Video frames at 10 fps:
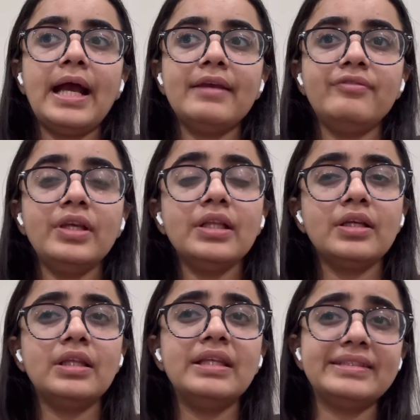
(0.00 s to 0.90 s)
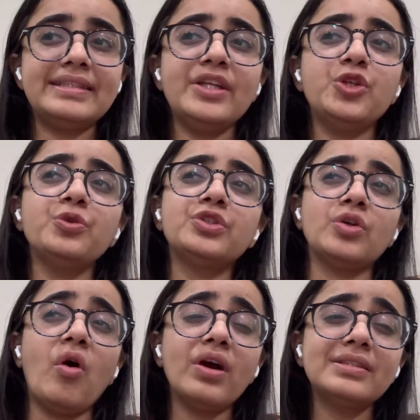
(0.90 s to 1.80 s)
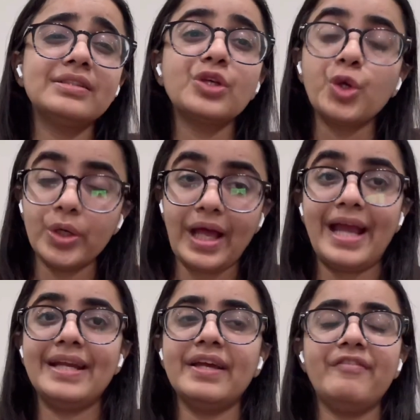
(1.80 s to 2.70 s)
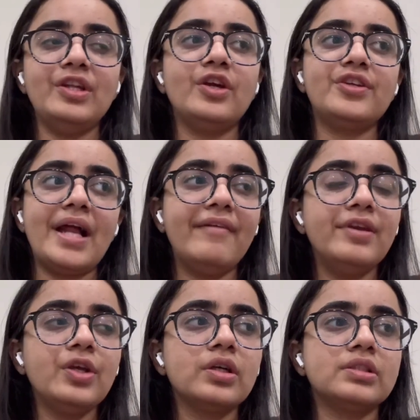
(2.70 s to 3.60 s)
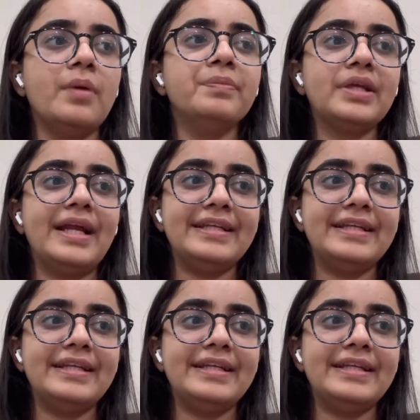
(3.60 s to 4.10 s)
I feel listening to songs is a good idea when you're traveling or something.